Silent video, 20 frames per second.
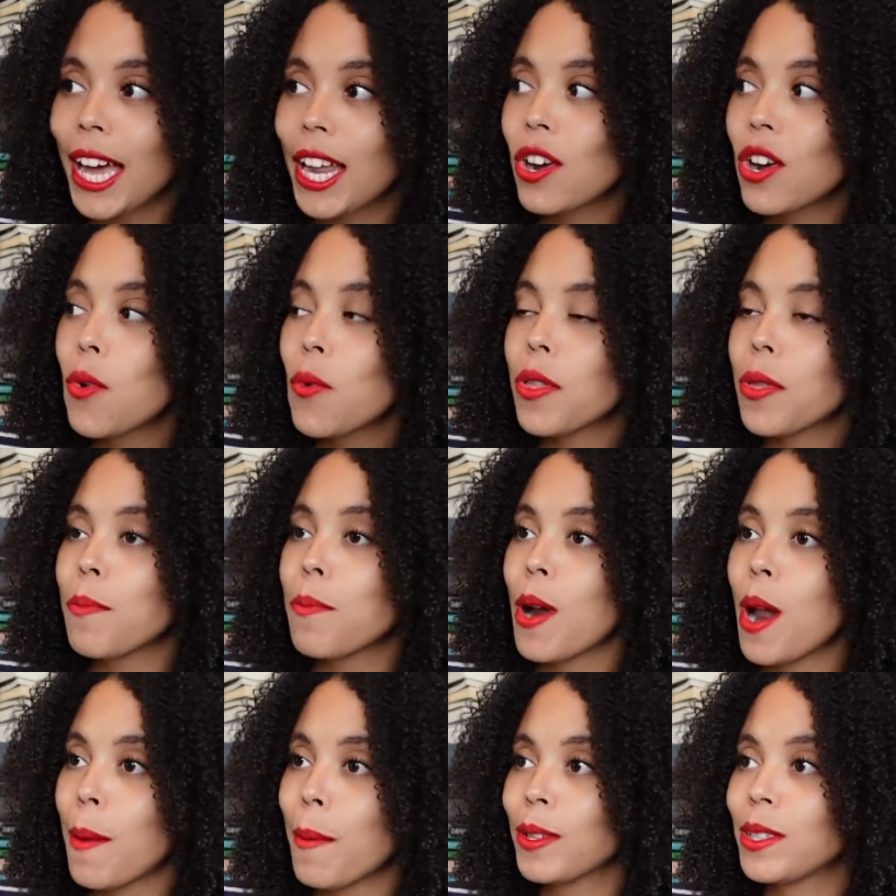I don't know what the
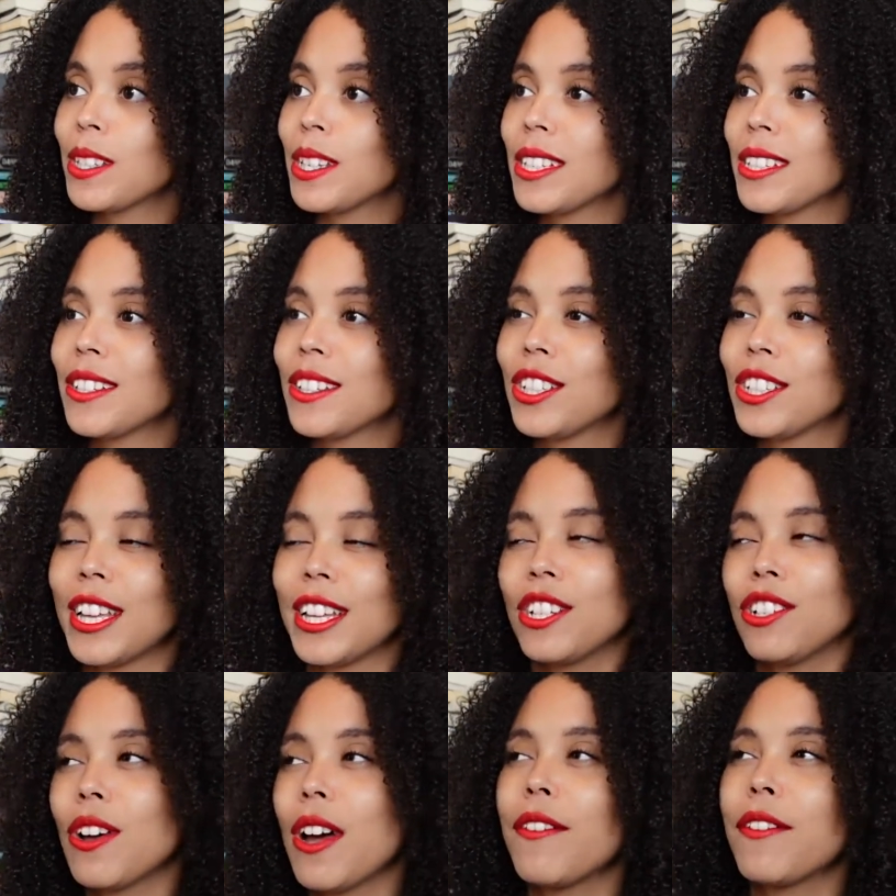premise is because I
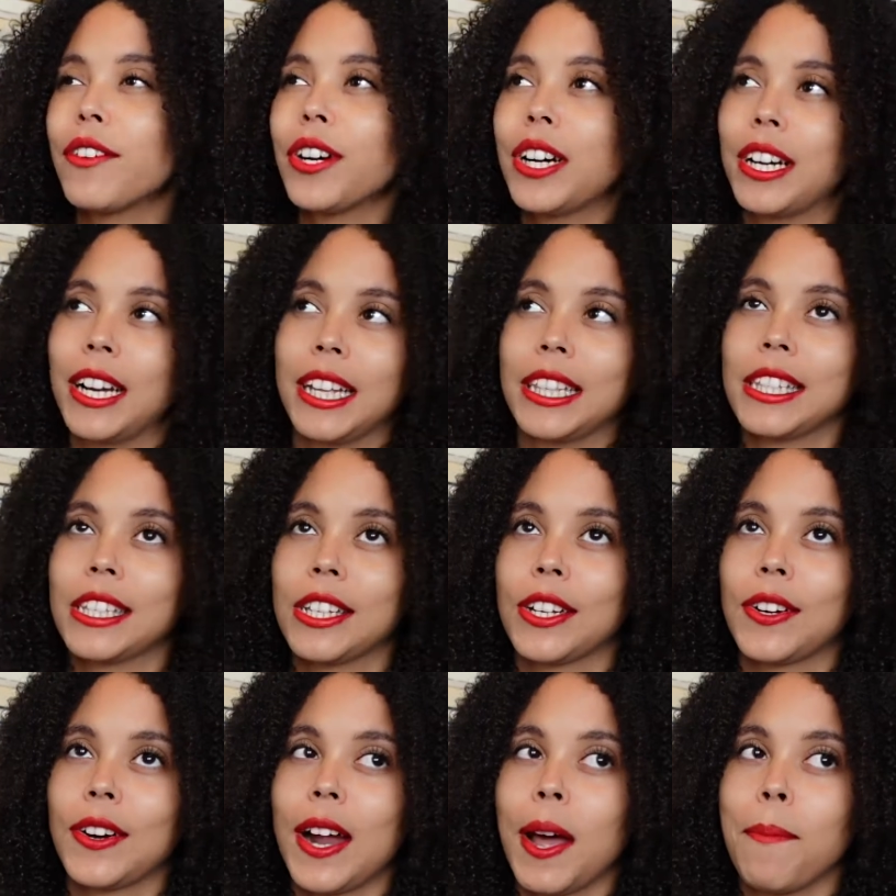do have her on
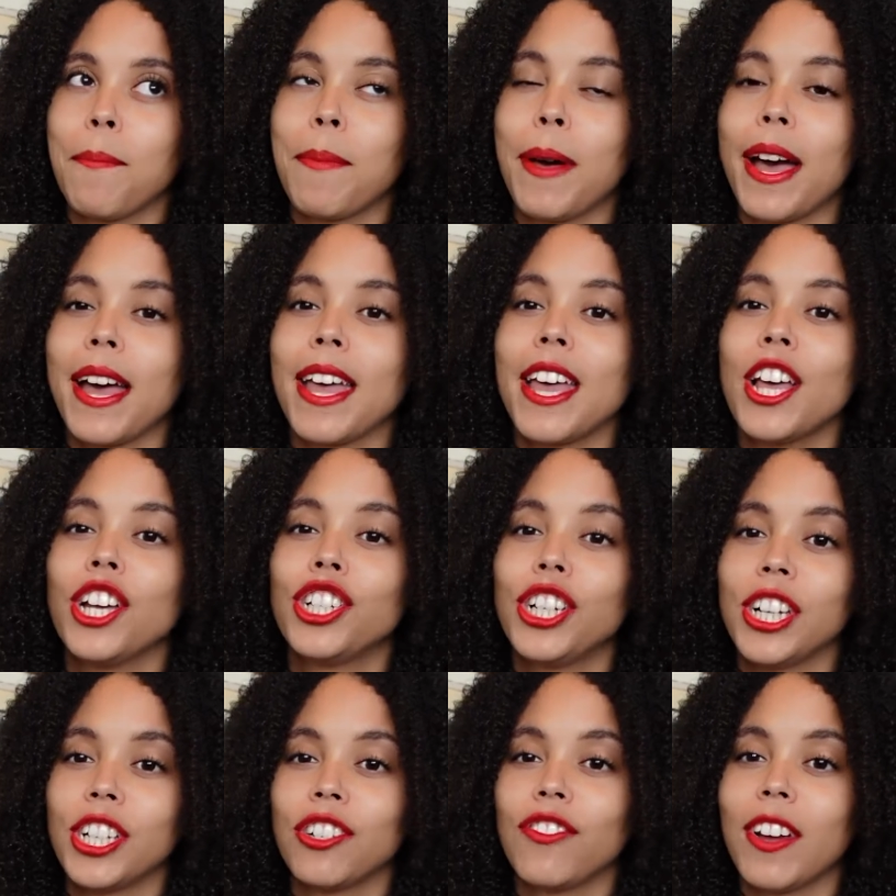Instagram, but
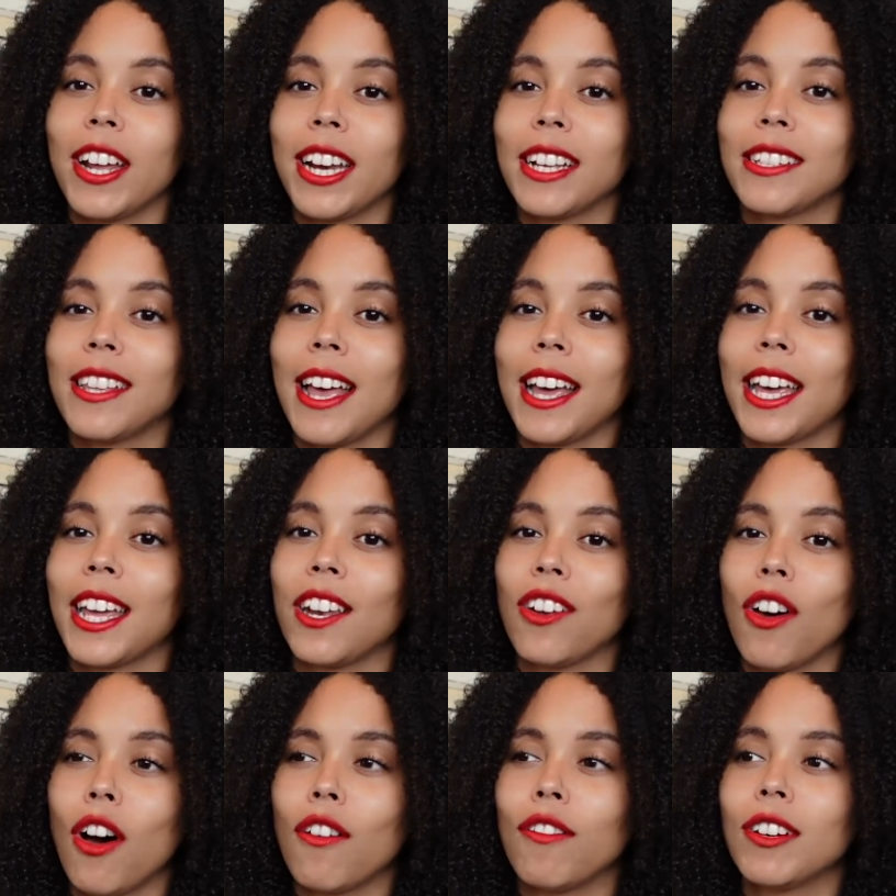she is writing a
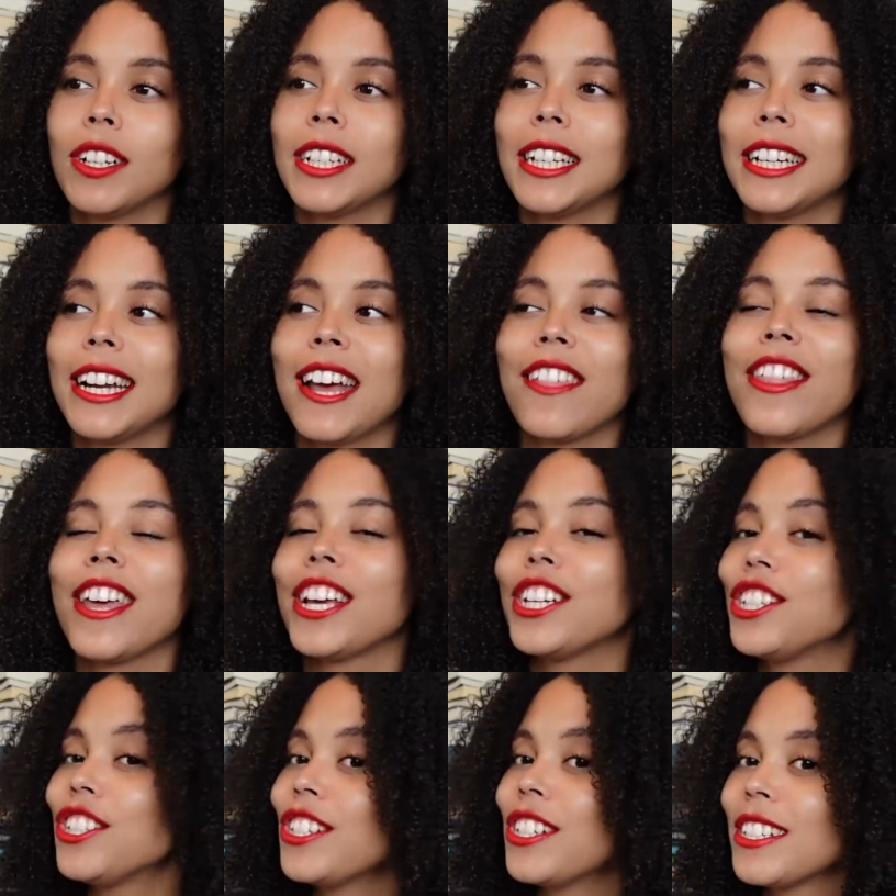second novel, and I
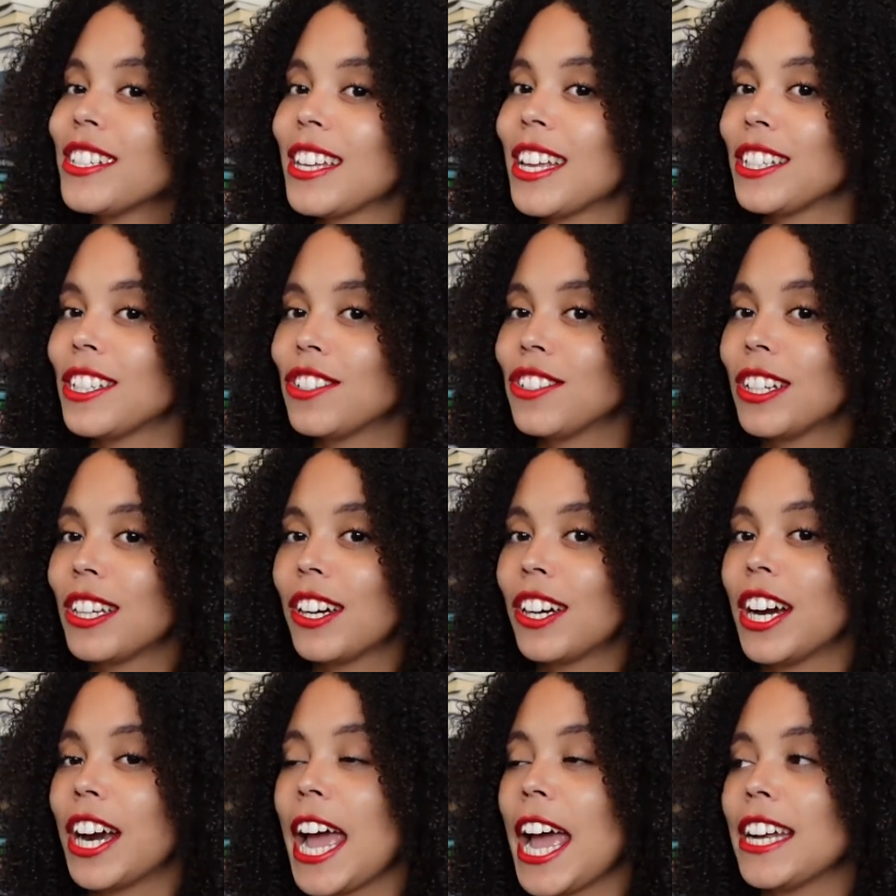think she's just sent it to
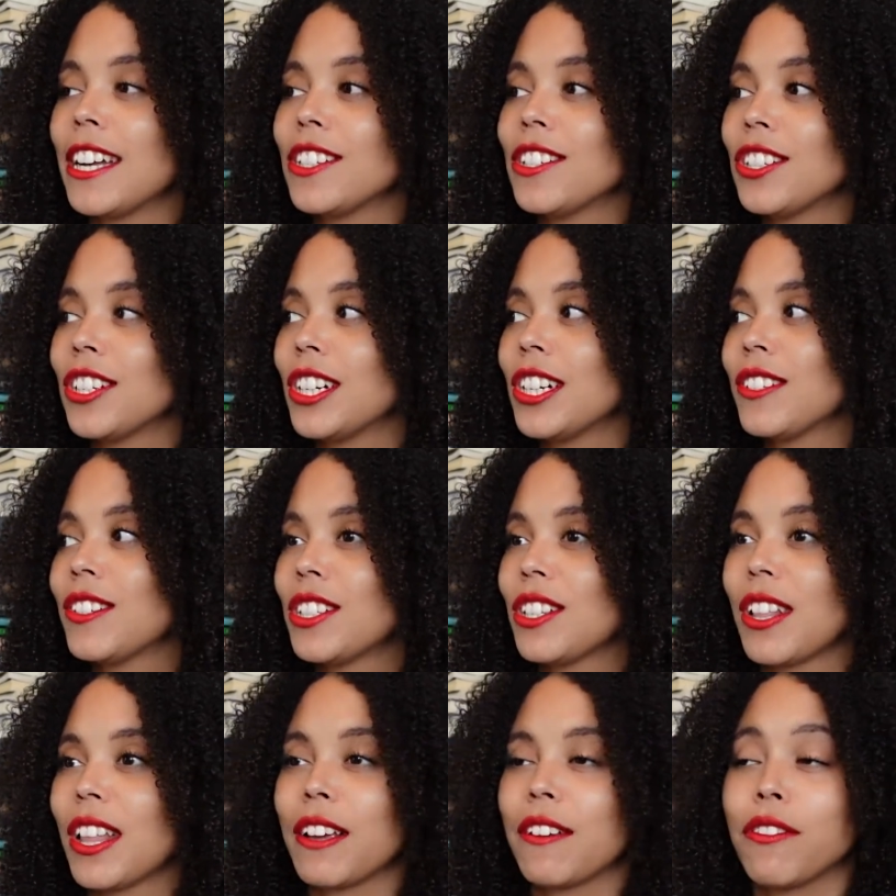her editor,
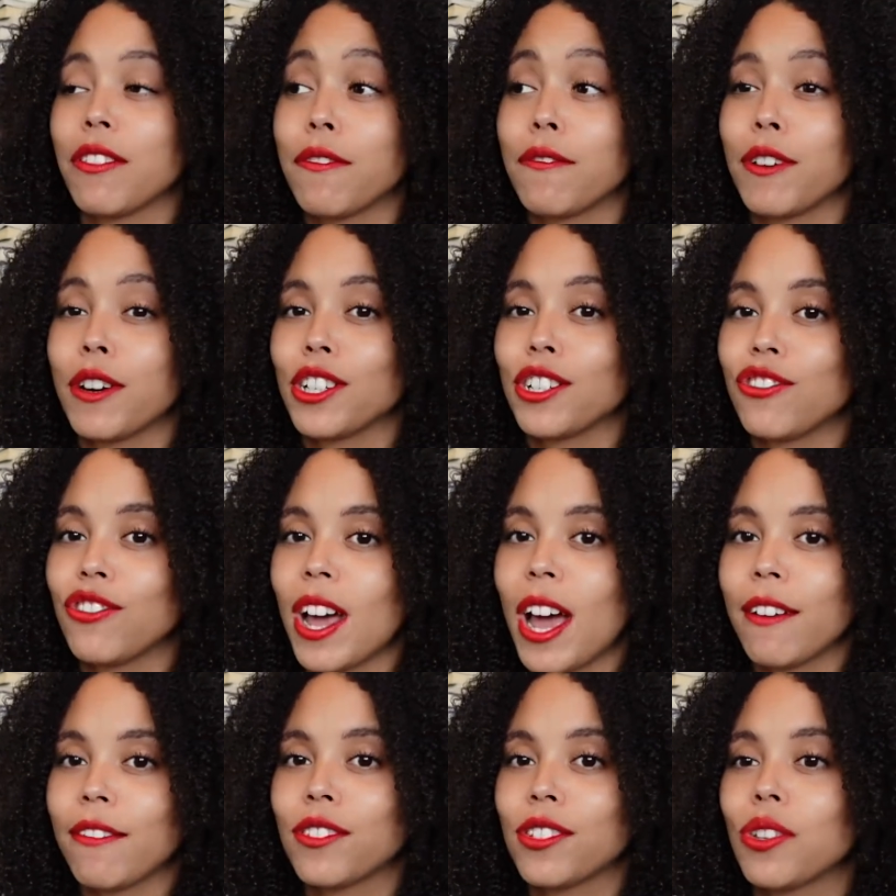so like for the first
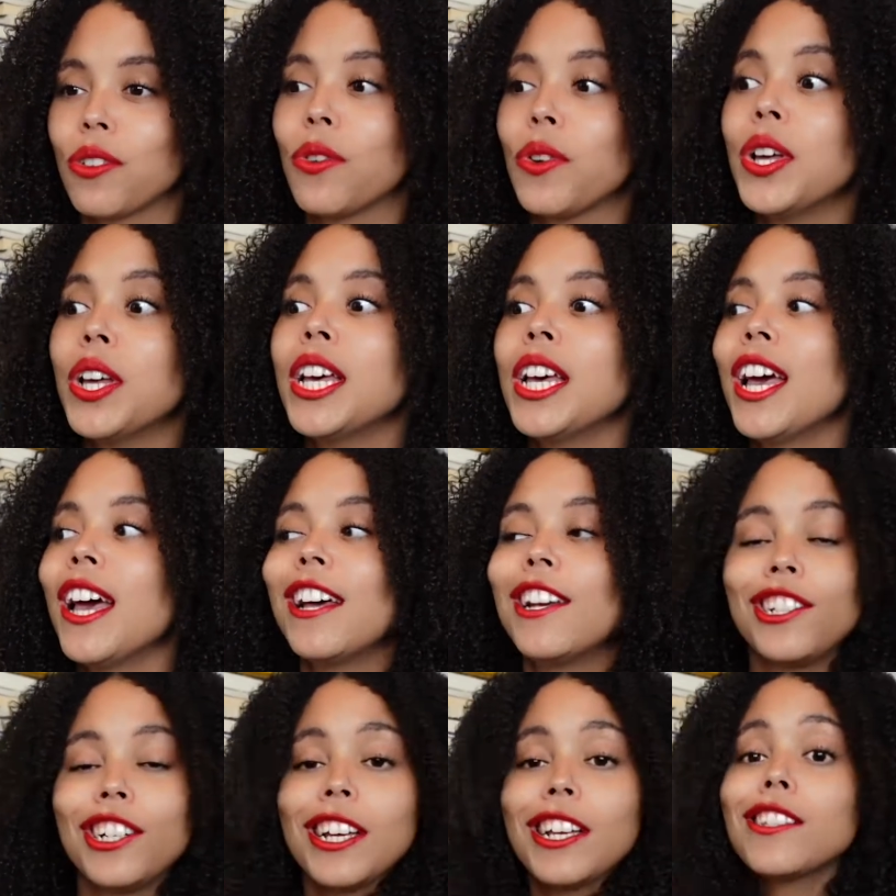draft. So
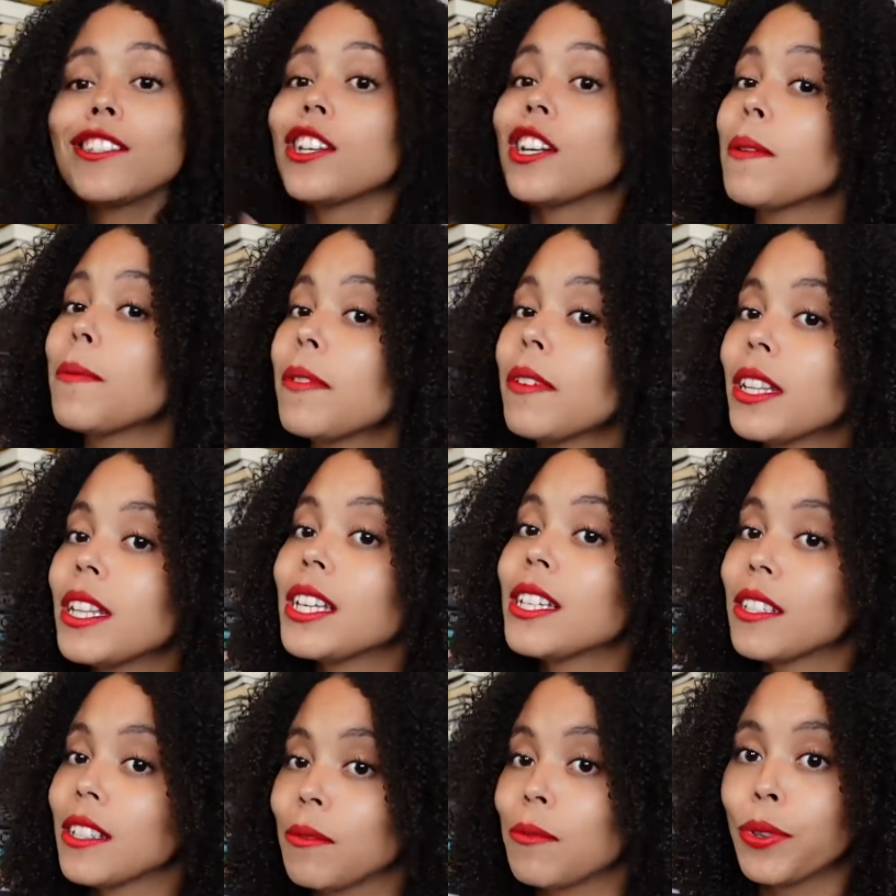she is going to be
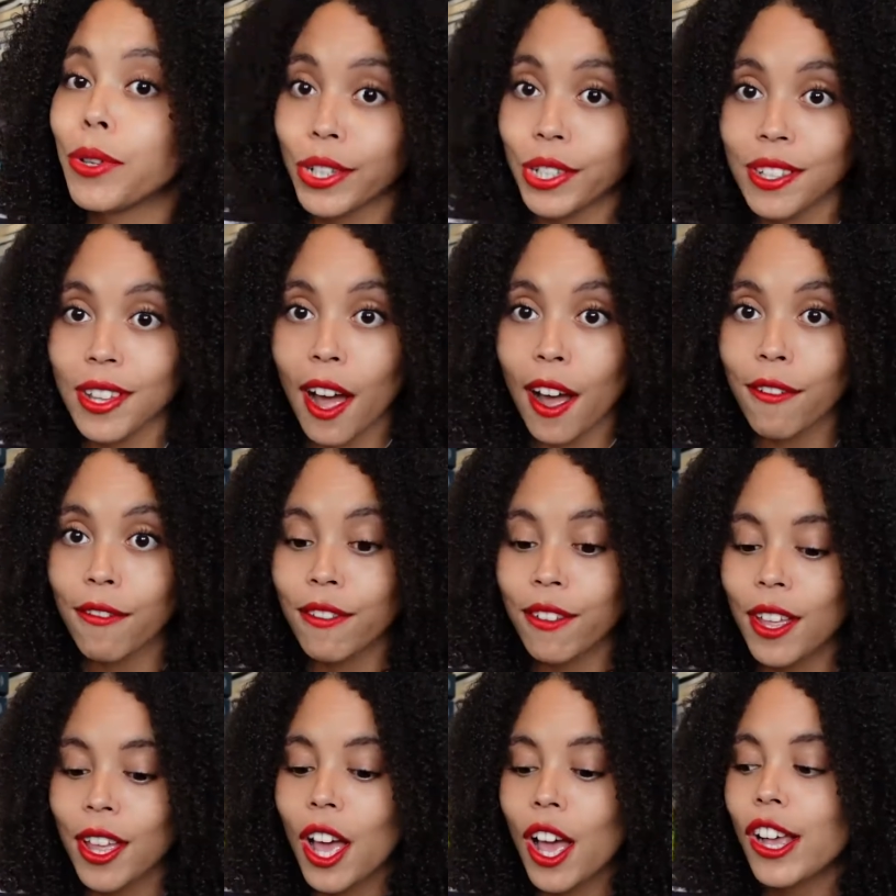releasing more
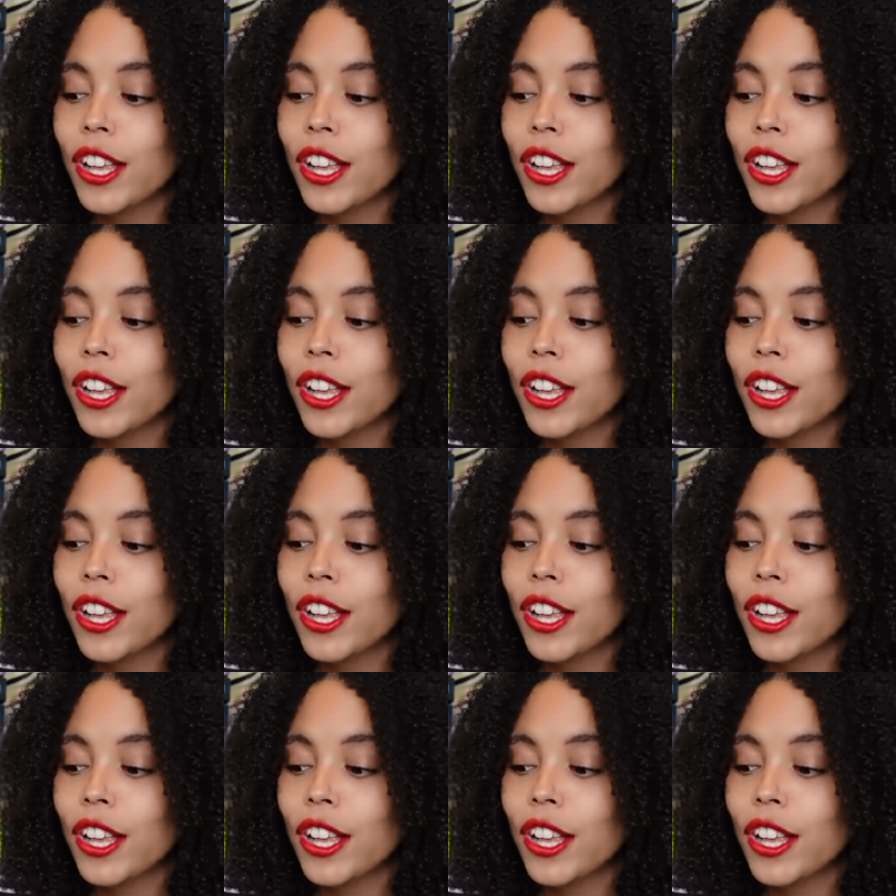stuff.